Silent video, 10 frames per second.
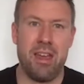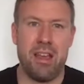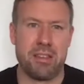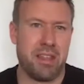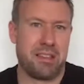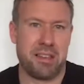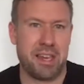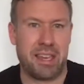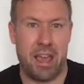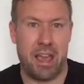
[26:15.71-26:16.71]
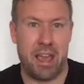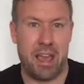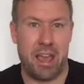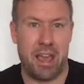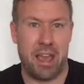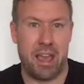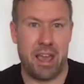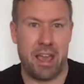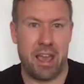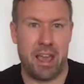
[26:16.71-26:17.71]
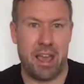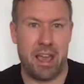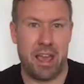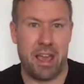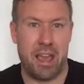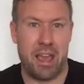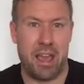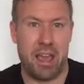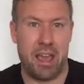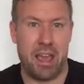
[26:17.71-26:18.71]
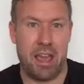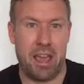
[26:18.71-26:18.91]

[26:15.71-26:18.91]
So that's like a casual fan, which is like, I like this stuff,